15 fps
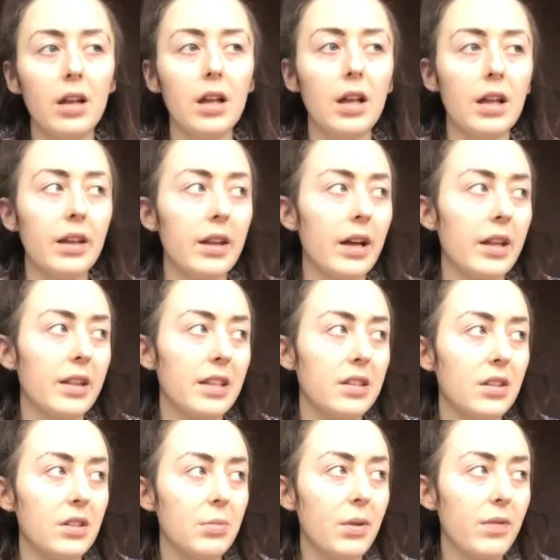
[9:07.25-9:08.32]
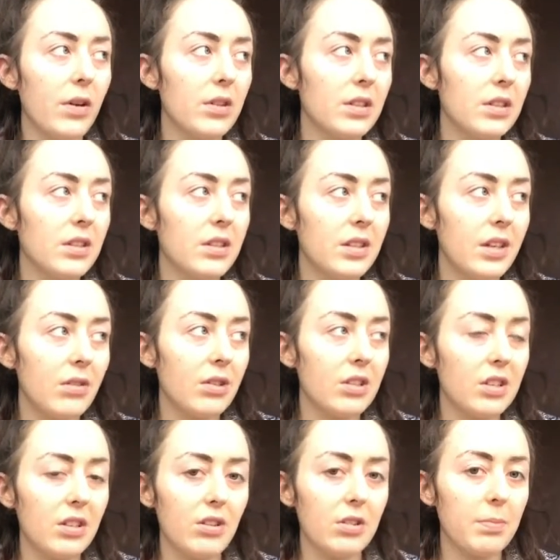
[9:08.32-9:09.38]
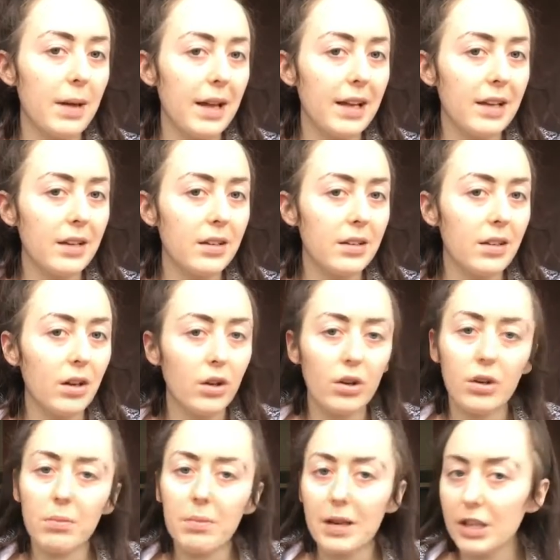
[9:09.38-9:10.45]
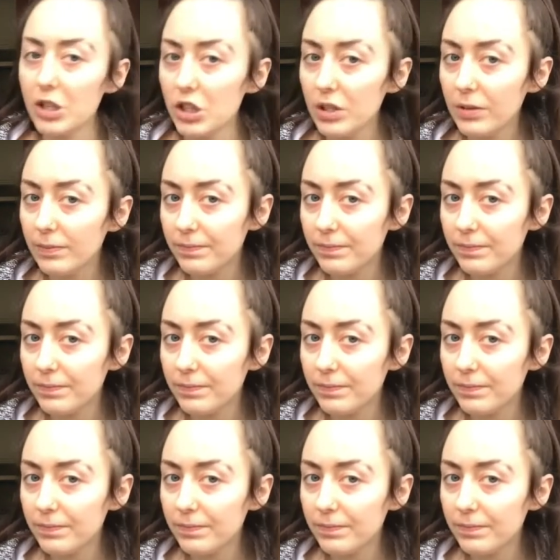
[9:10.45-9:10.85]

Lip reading: Now they said to me if I was in serious pain that I couldn't manage it,